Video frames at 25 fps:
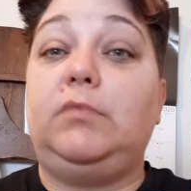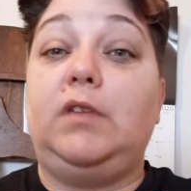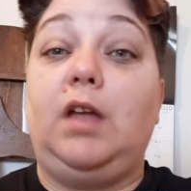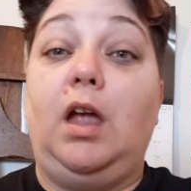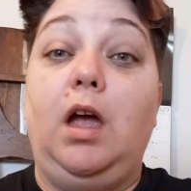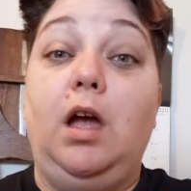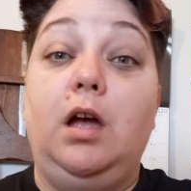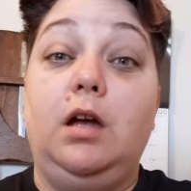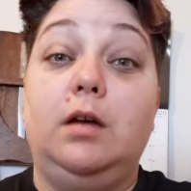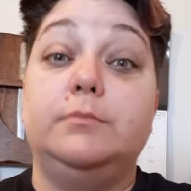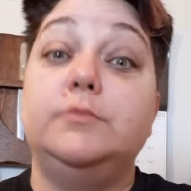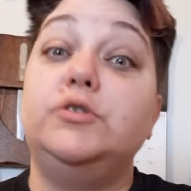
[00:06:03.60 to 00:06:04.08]

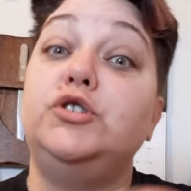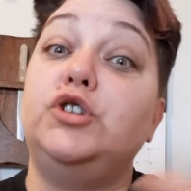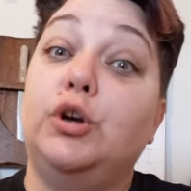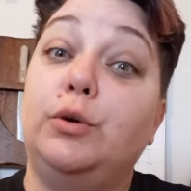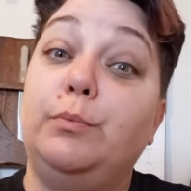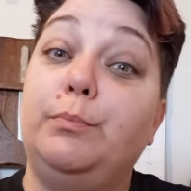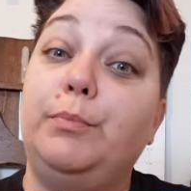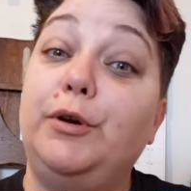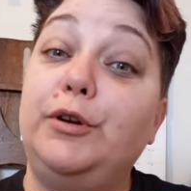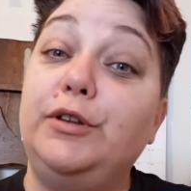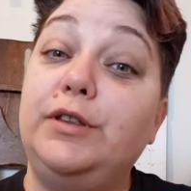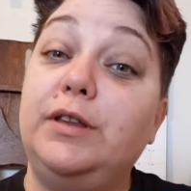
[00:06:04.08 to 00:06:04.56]

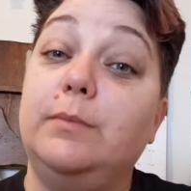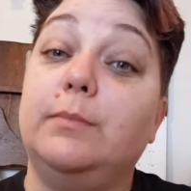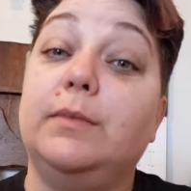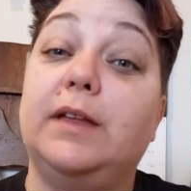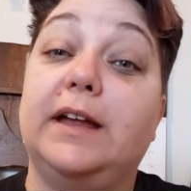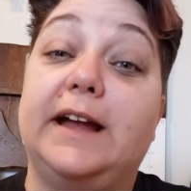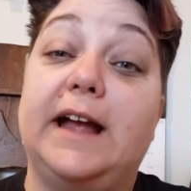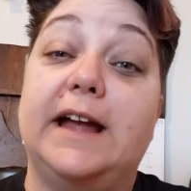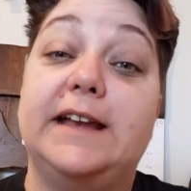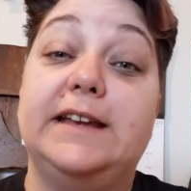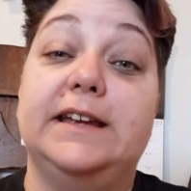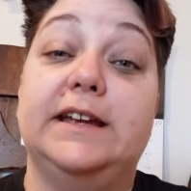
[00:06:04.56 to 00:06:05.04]
Don't burn them
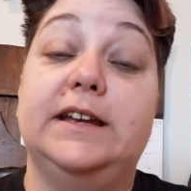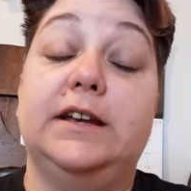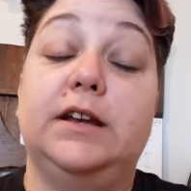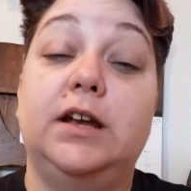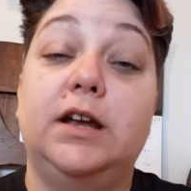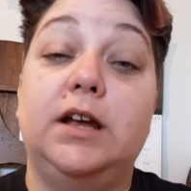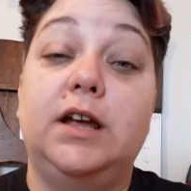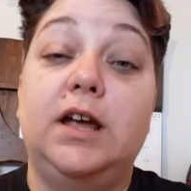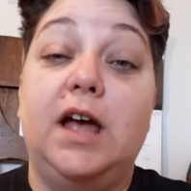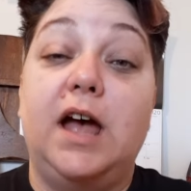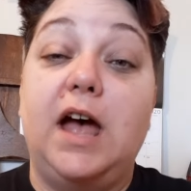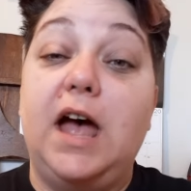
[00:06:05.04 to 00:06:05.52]
like I did.
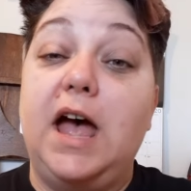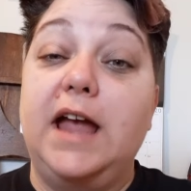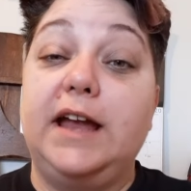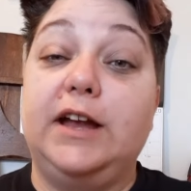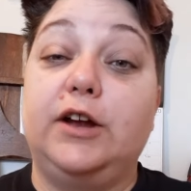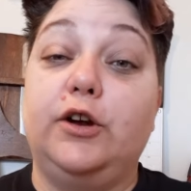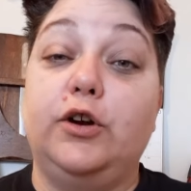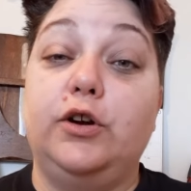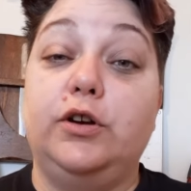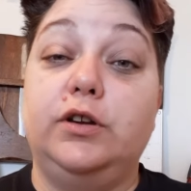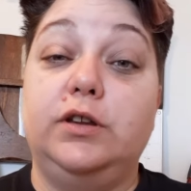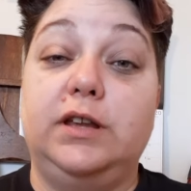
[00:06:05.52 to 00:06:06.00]
I
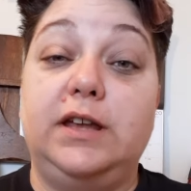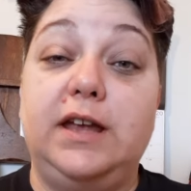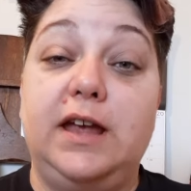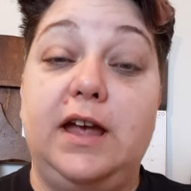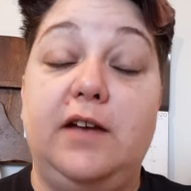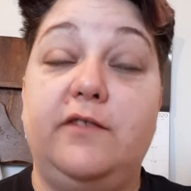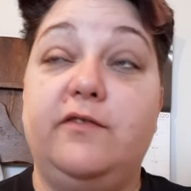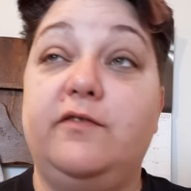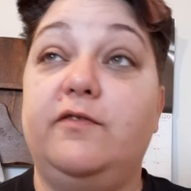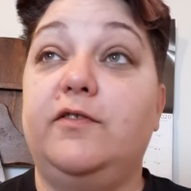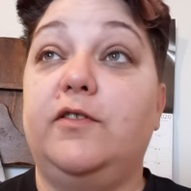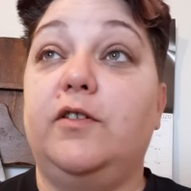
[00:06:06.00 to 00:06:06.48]
currently
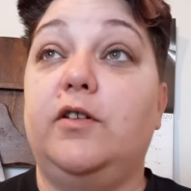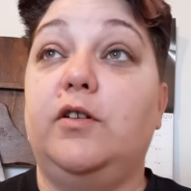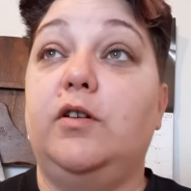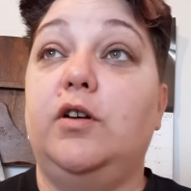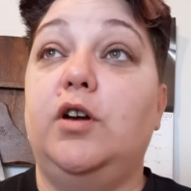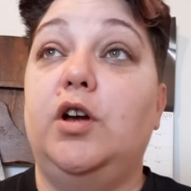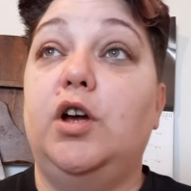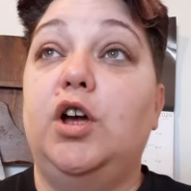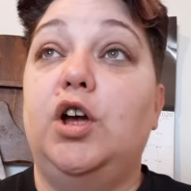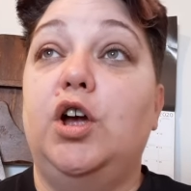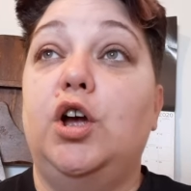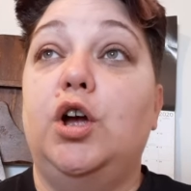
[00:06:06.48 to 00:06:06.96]
have
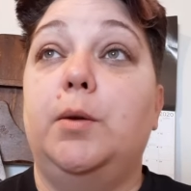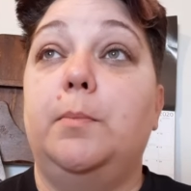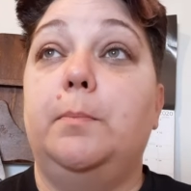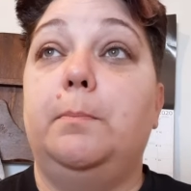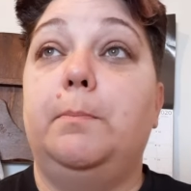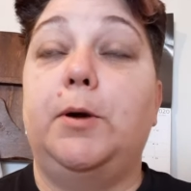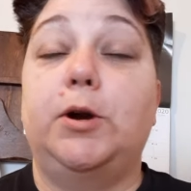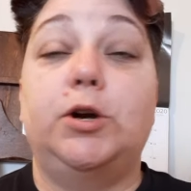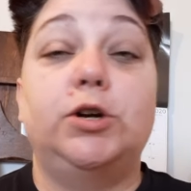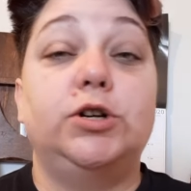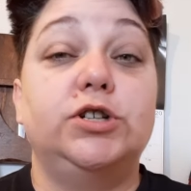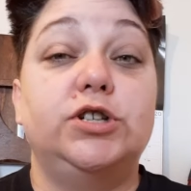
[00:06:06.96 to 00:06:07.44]

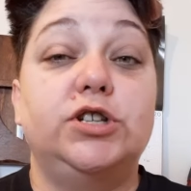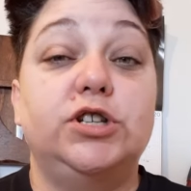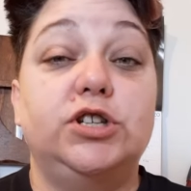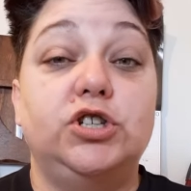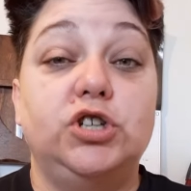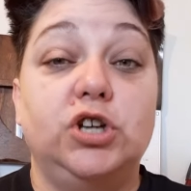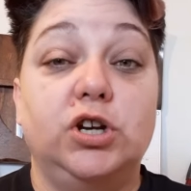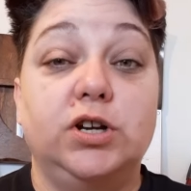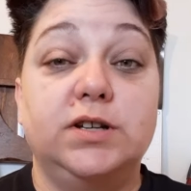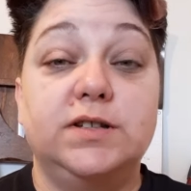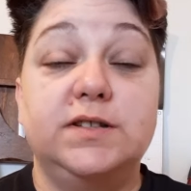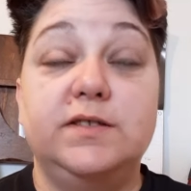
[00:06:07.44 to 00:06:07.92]
burnt
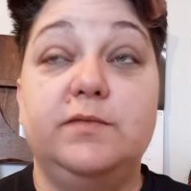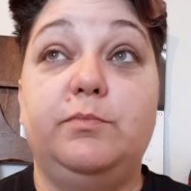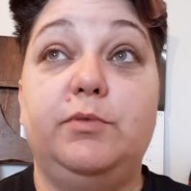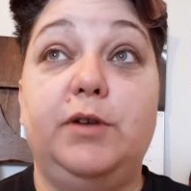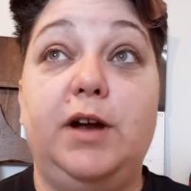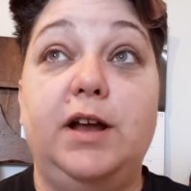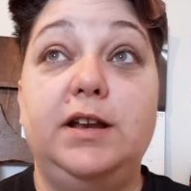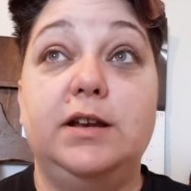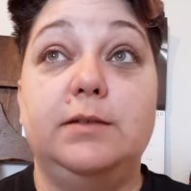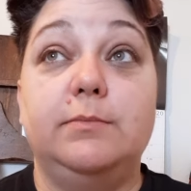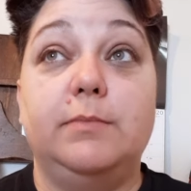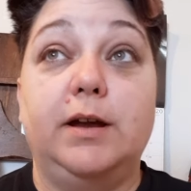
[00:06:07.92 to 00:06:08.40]
chunks of
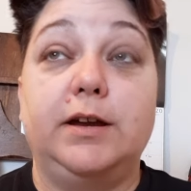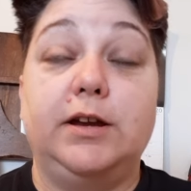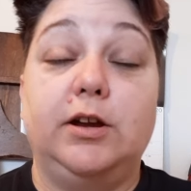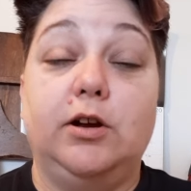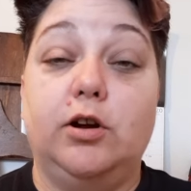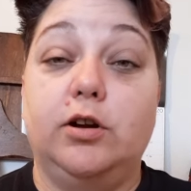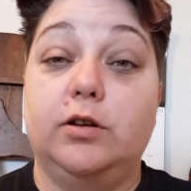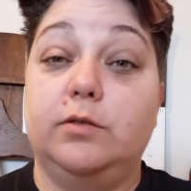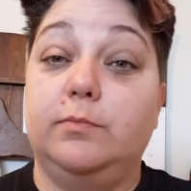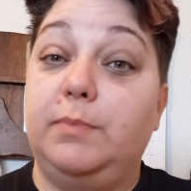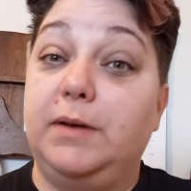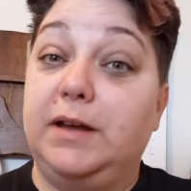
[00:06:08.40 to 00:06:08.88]
bread in my
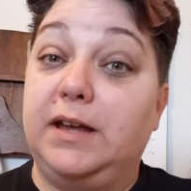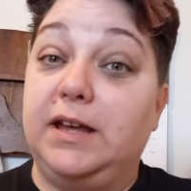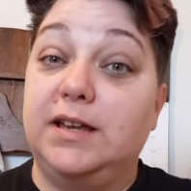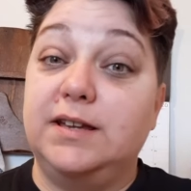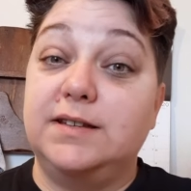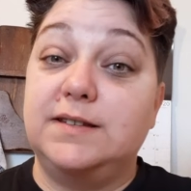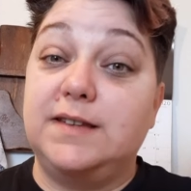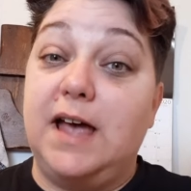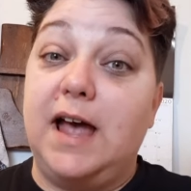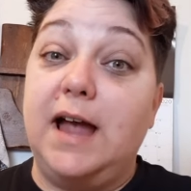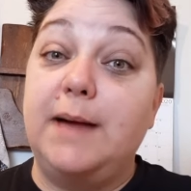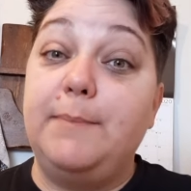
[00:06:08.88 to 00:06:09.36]
yard
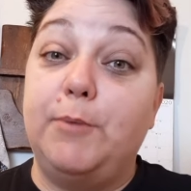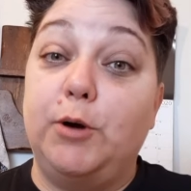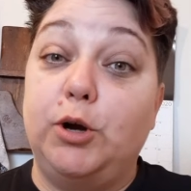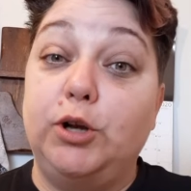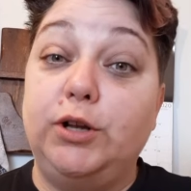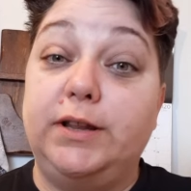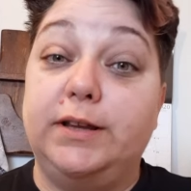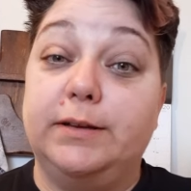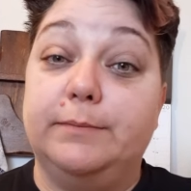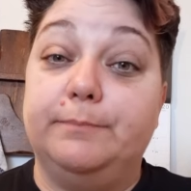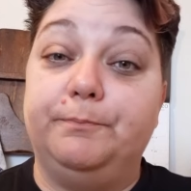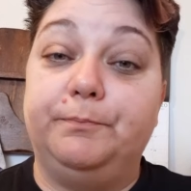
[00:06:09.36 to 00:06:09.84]
because I
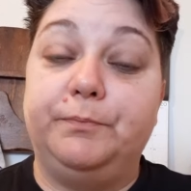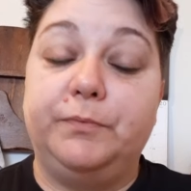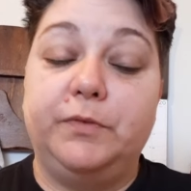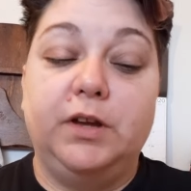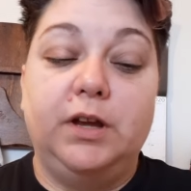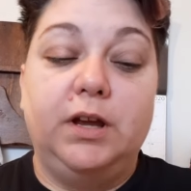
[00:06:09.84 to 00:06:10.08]
burnt them.